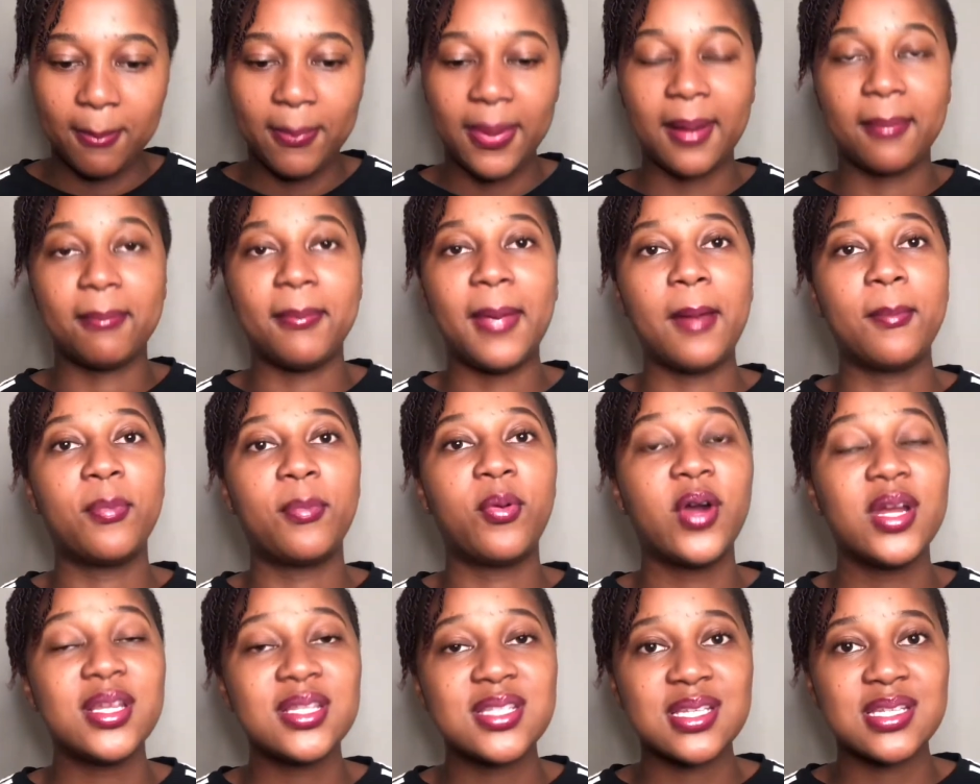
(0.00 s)
But my
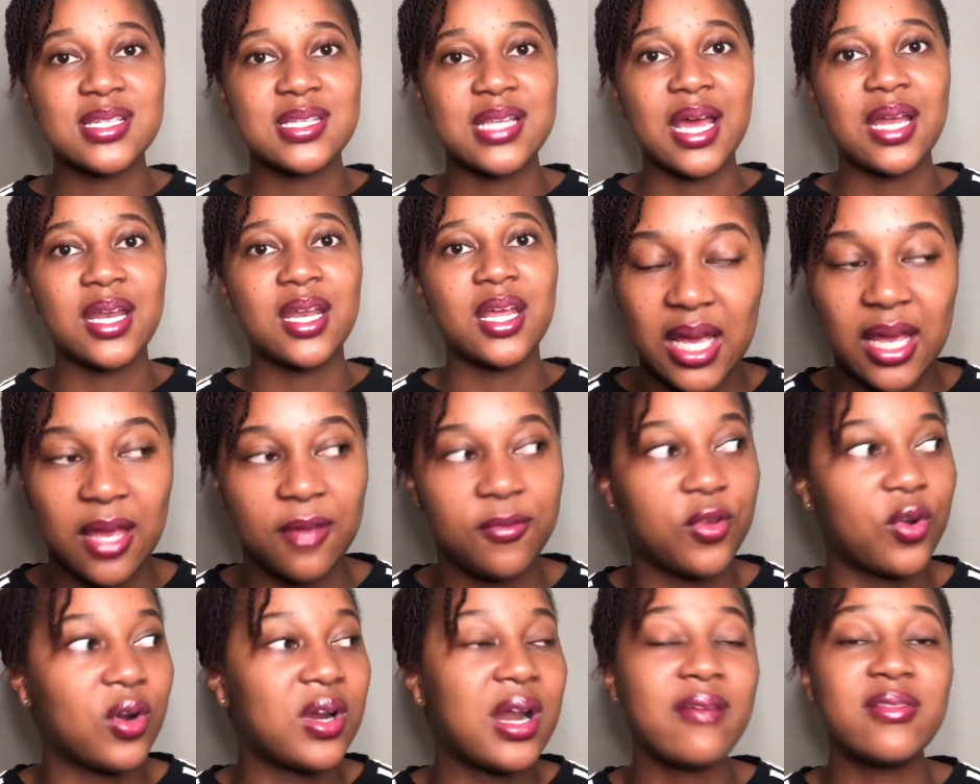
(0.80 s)
point is that if
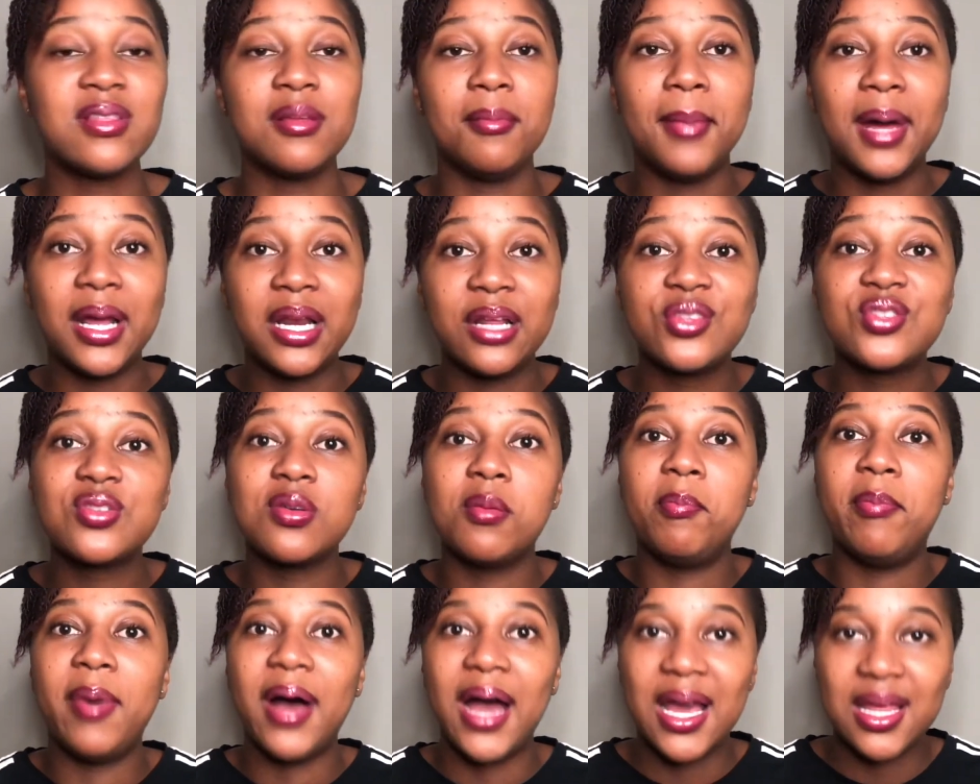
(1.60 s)
you don't have the money to
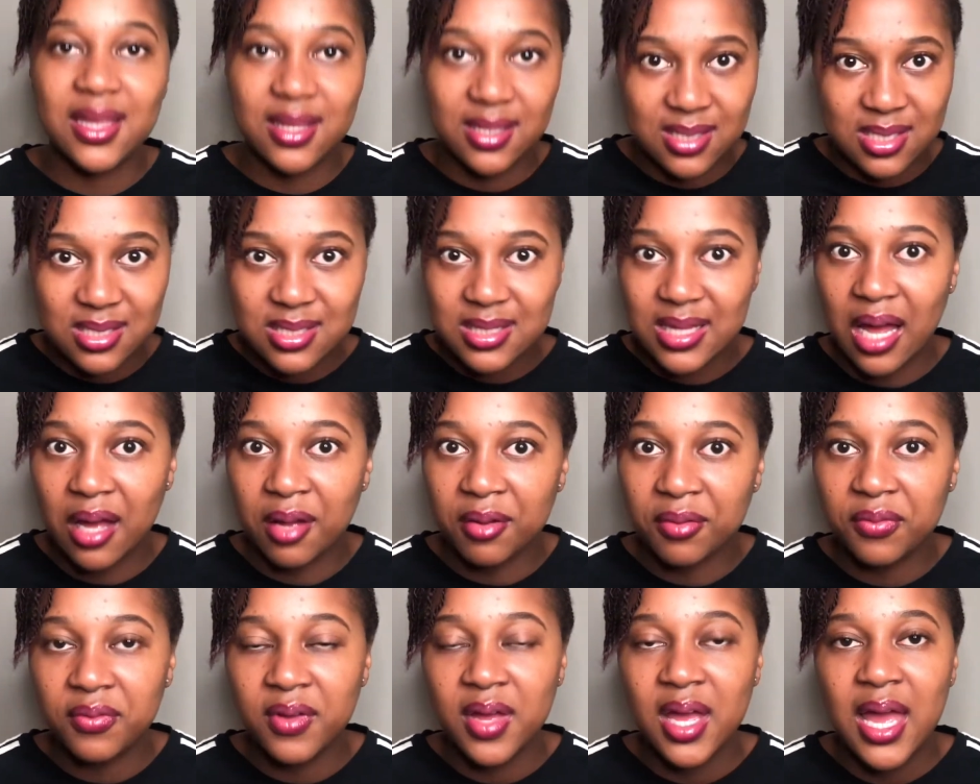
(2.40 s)
buy the
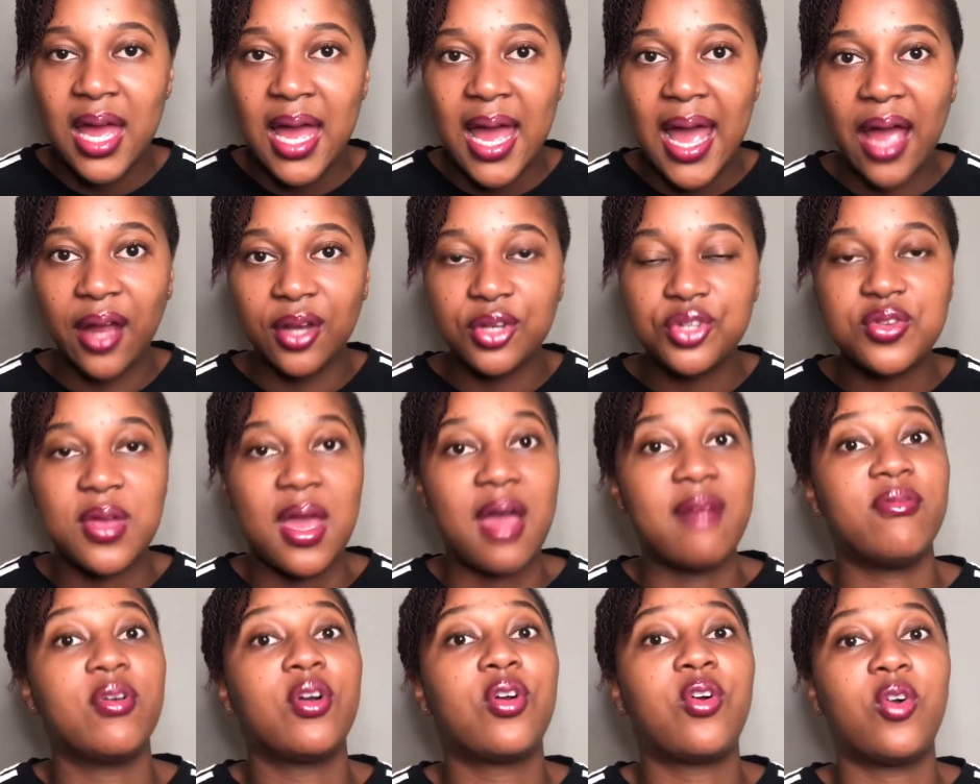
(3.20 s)
stuff and you
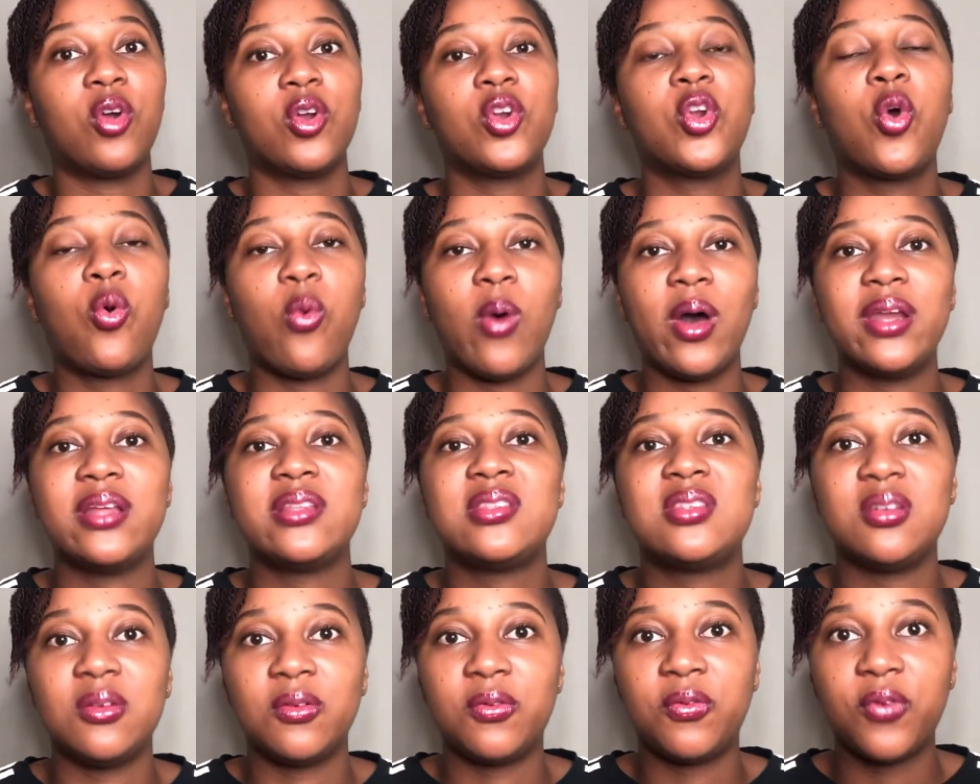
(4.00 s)
have a good
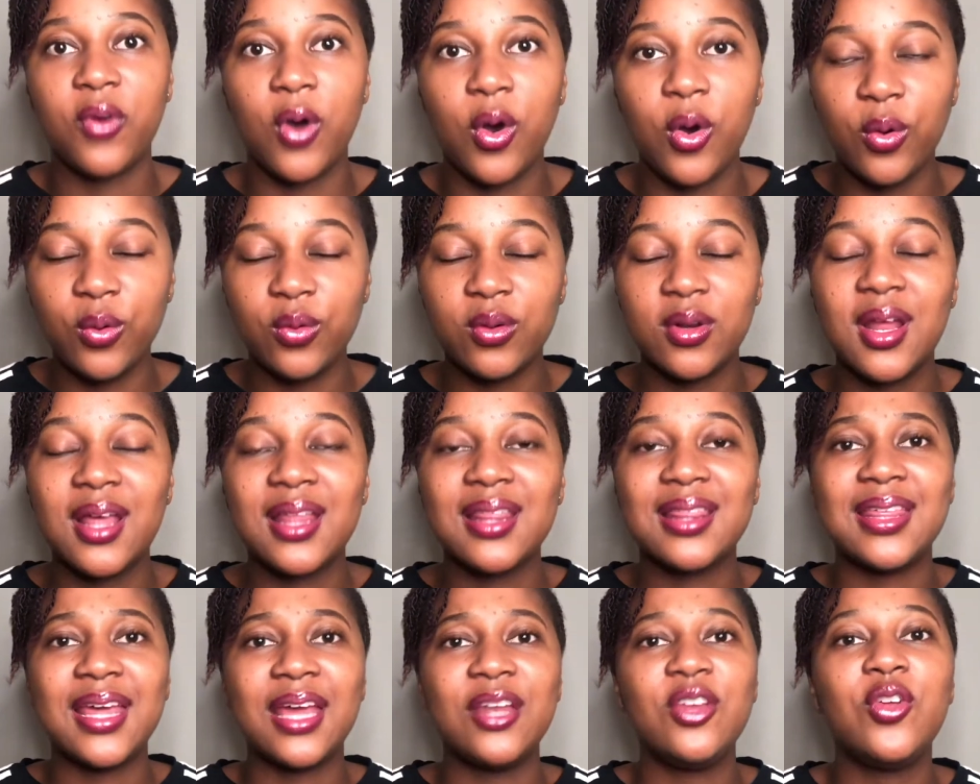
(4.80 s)
quality phone,
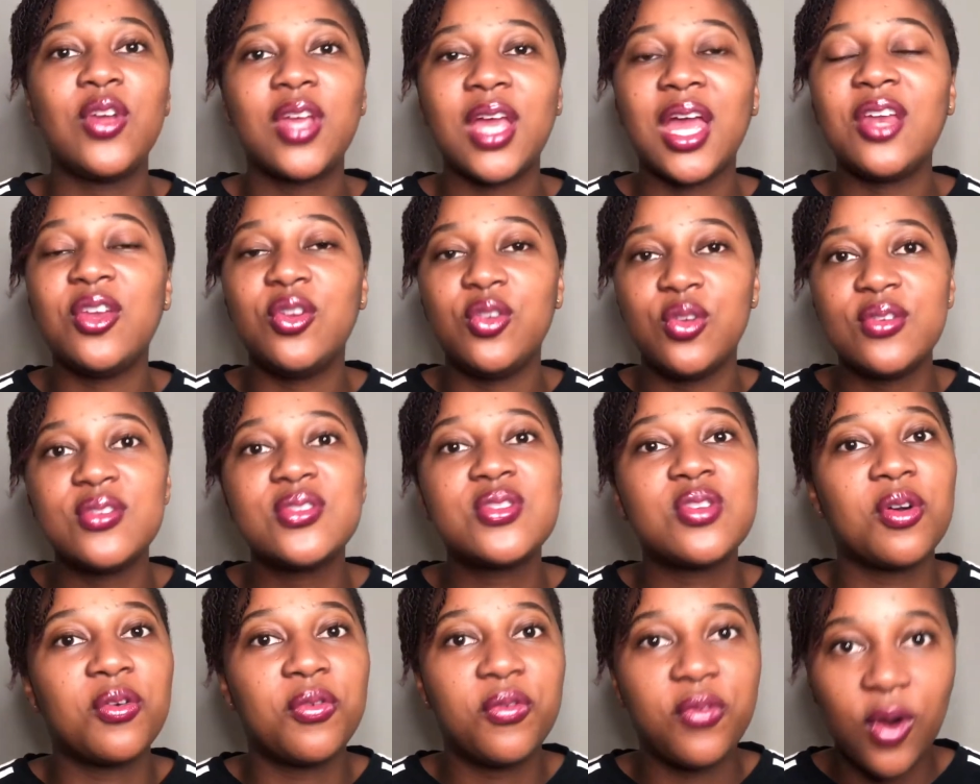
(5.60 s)
then you can use
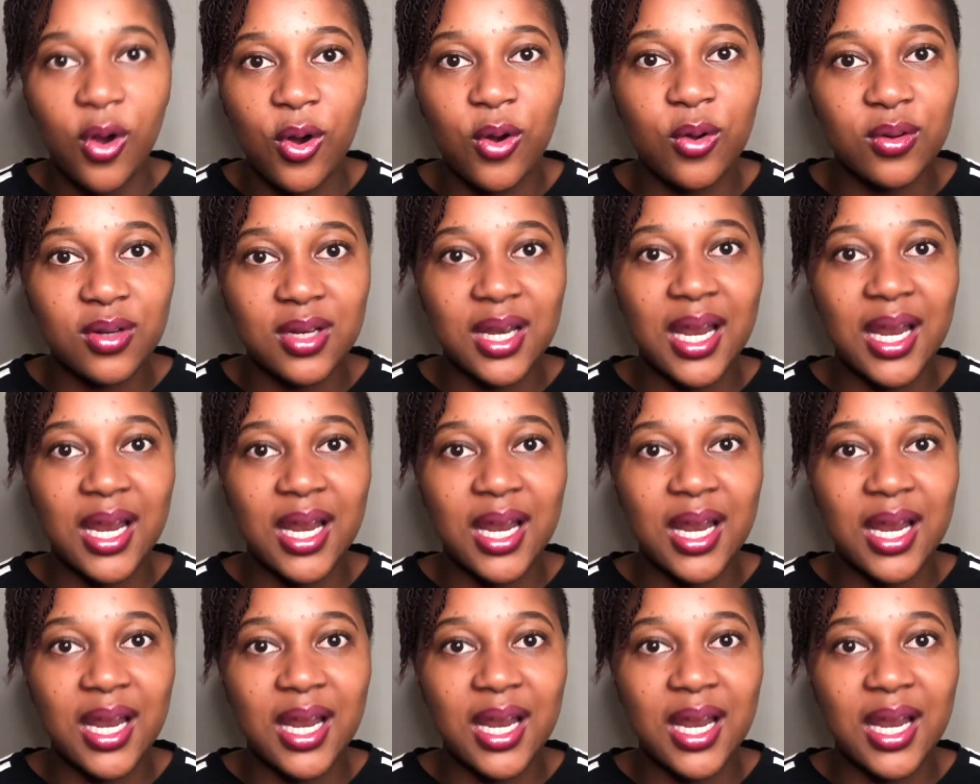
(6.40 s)
your phone.